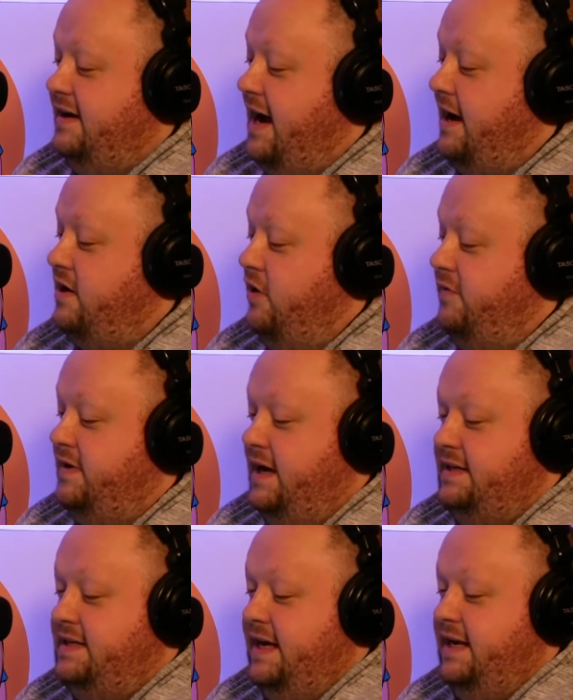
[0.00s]
got COVID
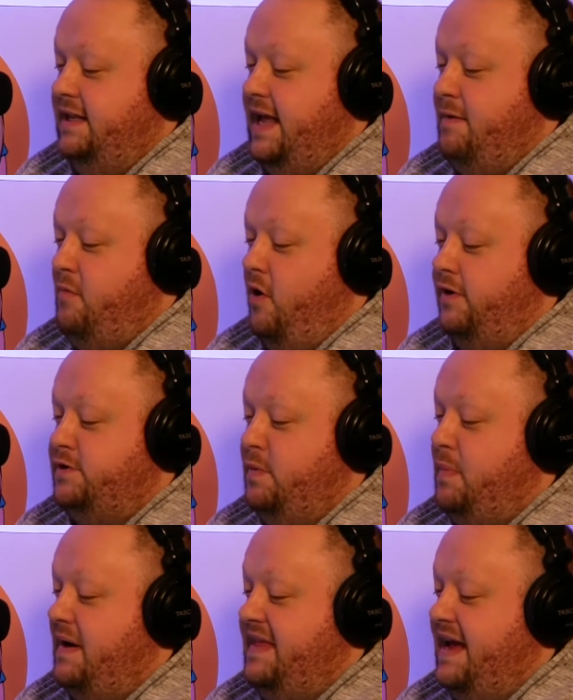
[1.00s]
19 in late March, but
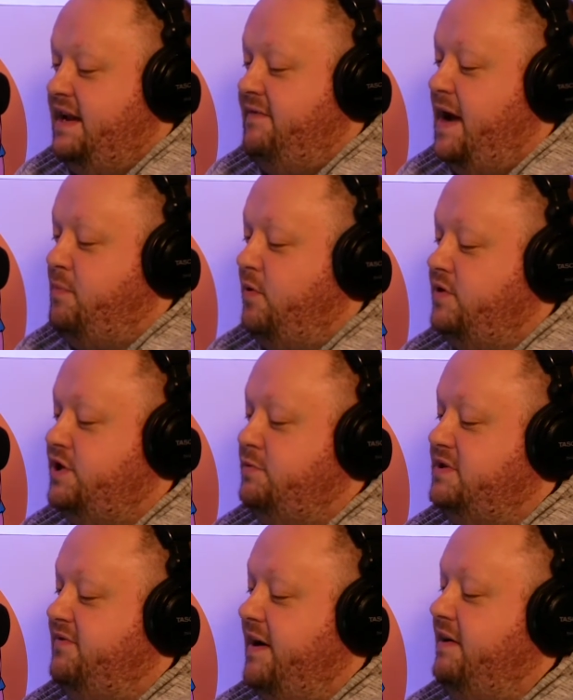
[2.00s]
by the end of April, she
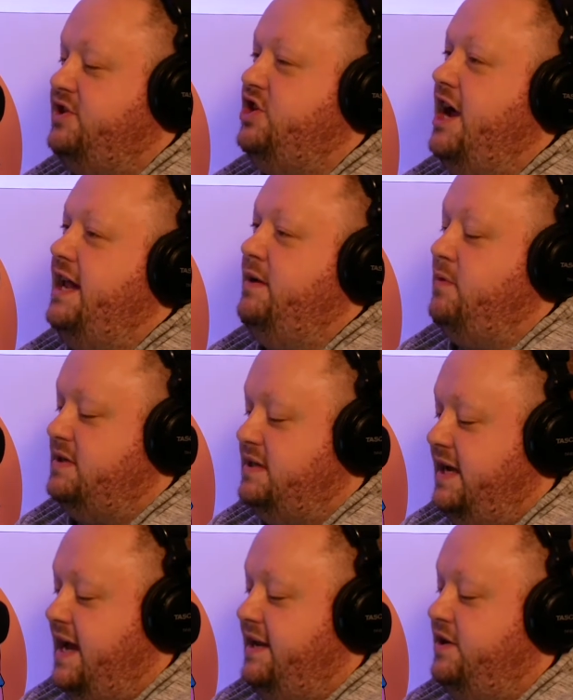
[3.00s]
was very chatty once
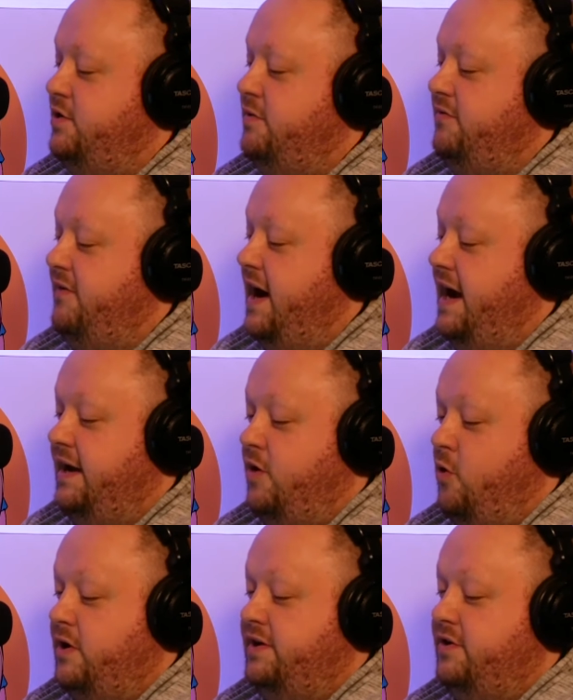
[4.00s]
again and doing fine.
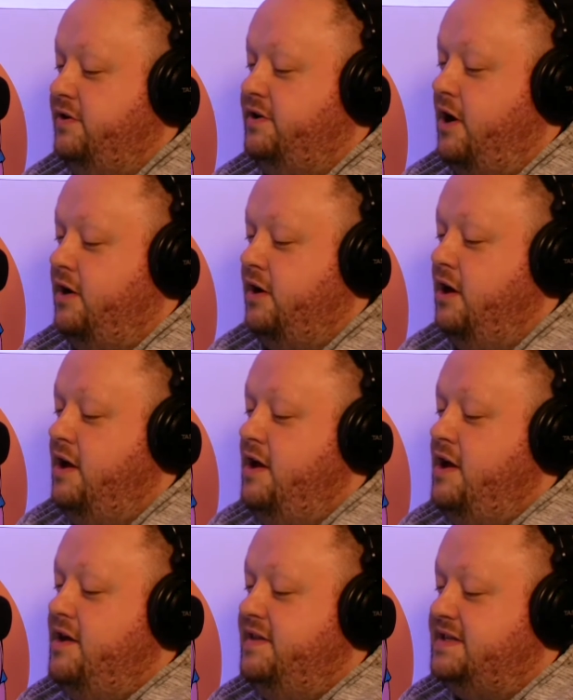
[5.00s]
According to her daughter,
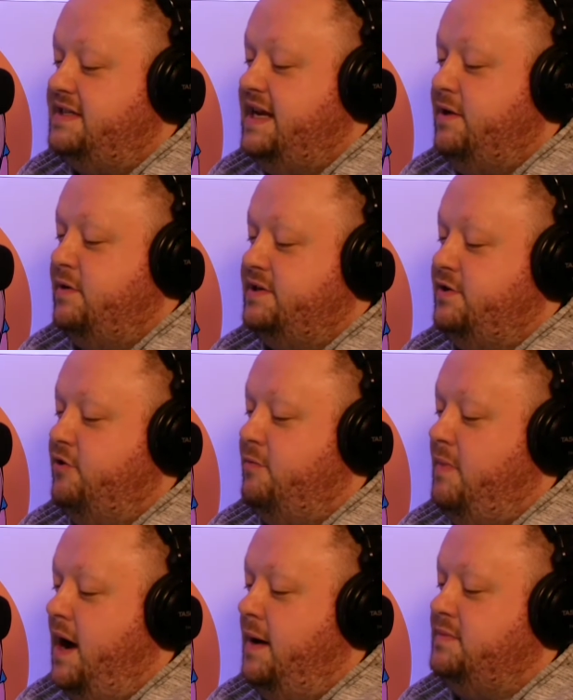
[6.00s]
the secret to her
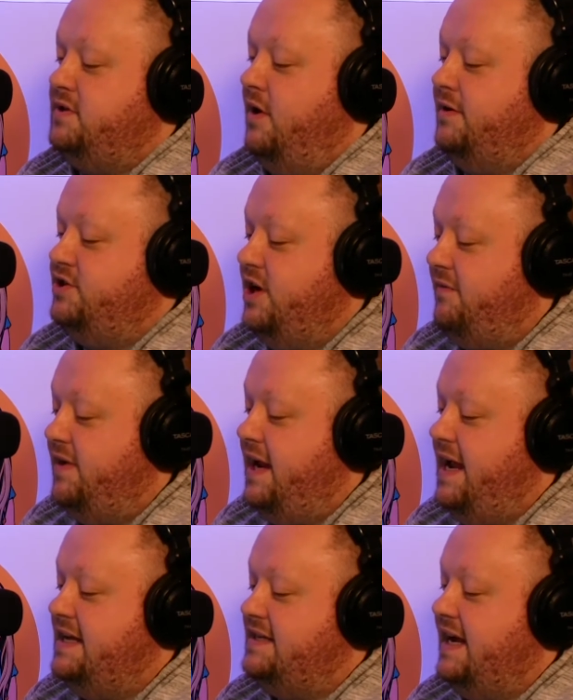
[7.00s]
mom's longevity
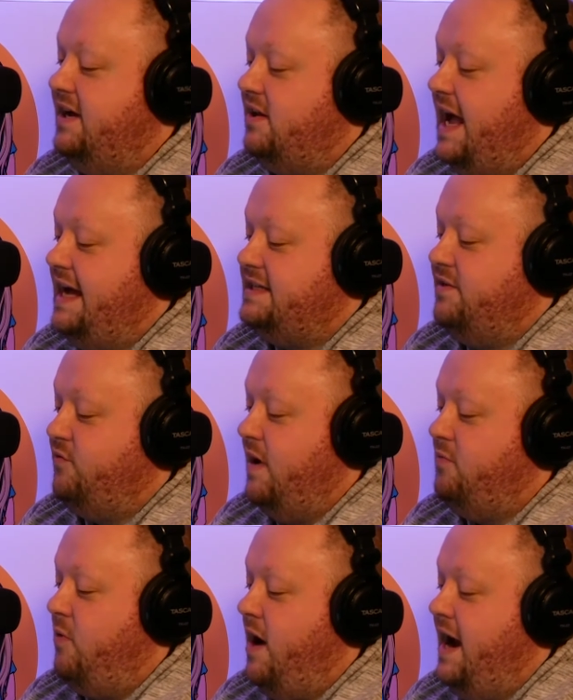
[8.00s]
is a glass of red
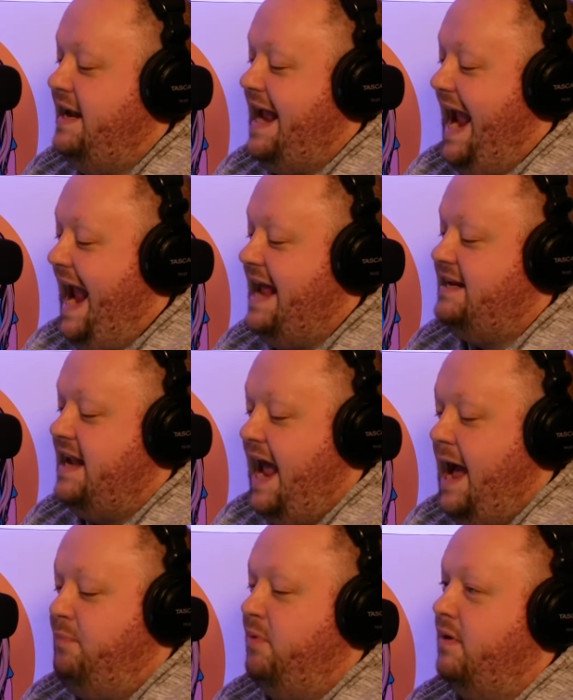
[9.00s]
wine and an
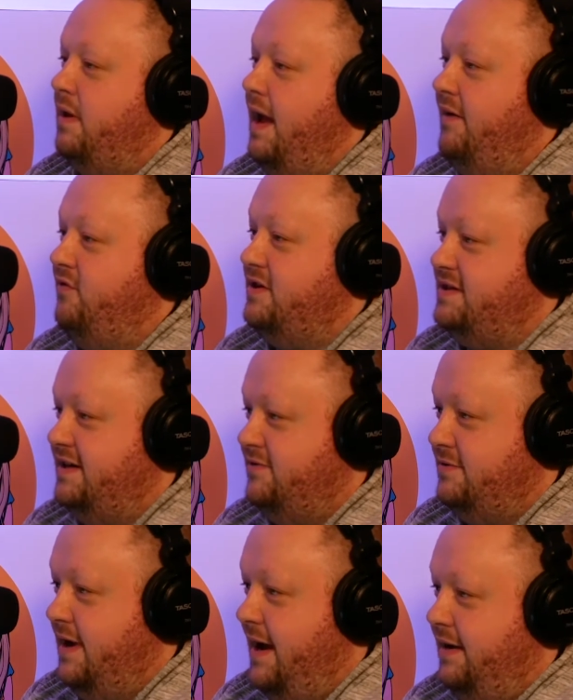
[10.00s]
apple every single
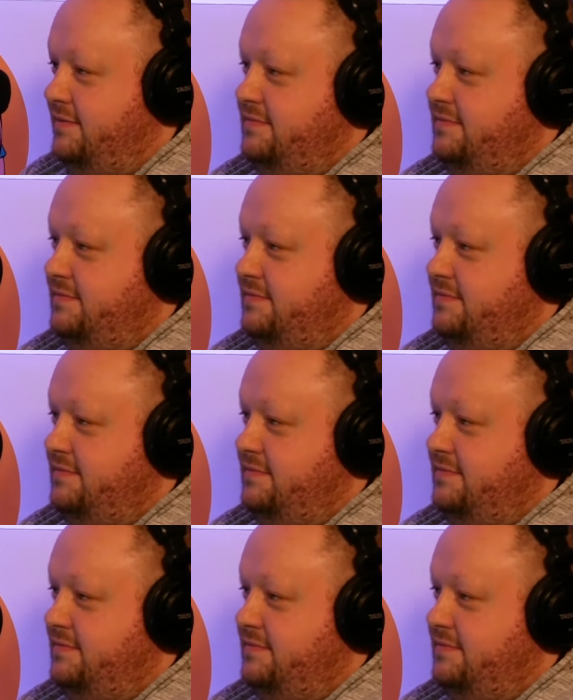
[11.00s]
day.